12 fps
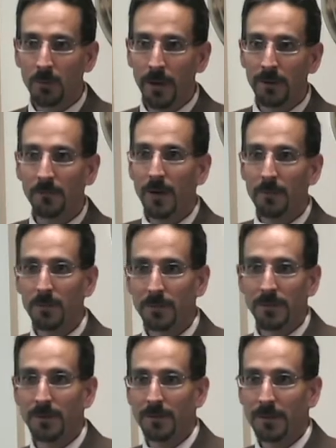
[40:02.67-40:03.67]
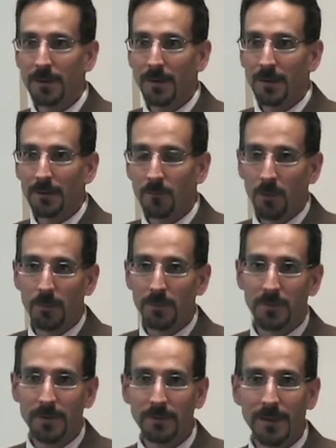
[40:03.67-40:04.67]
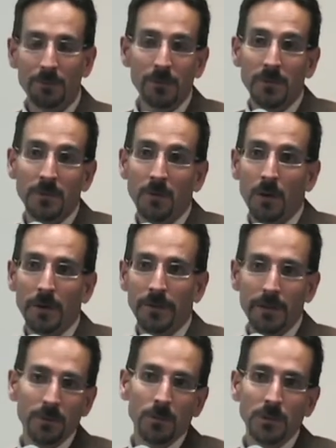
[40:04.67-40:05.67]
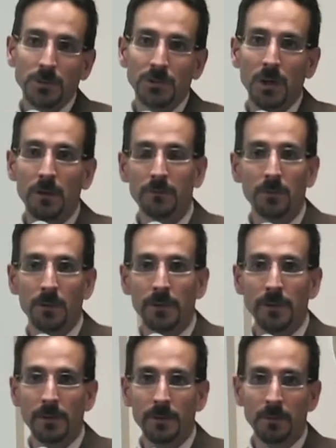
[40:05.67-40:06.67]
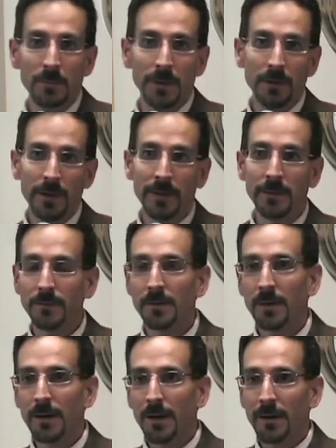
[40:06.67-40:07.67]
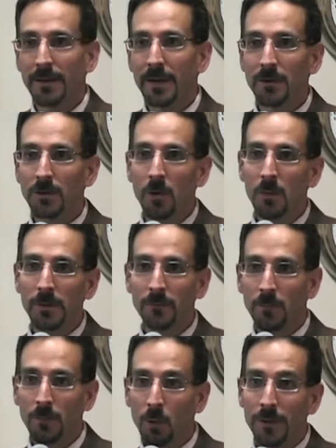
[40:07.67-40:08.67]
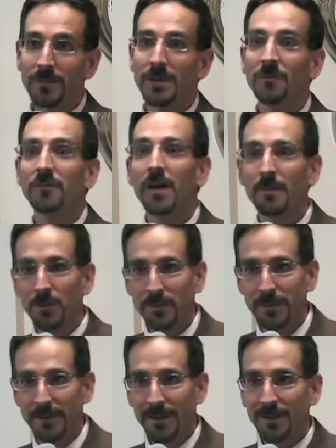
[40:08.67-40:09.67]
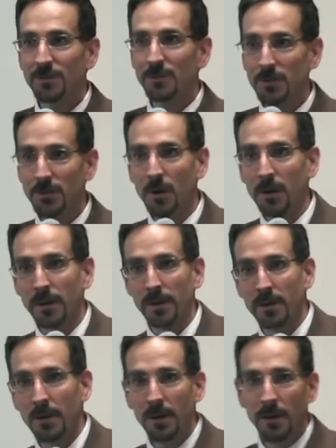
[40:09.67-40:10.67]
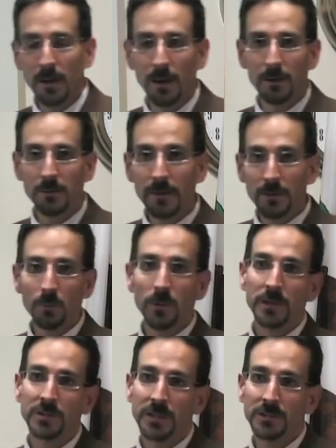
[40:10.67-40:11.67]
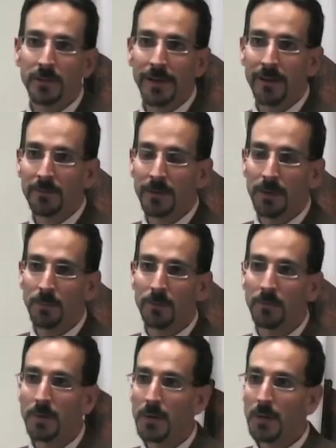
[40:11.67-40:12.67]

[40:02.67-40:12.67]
rate of 5%, 4%, that was the target. That's what you shot for in the, in the mid 90s. And now you're hoping for 0.75%. That's your new target. Uh, so that's really changed the landscape of you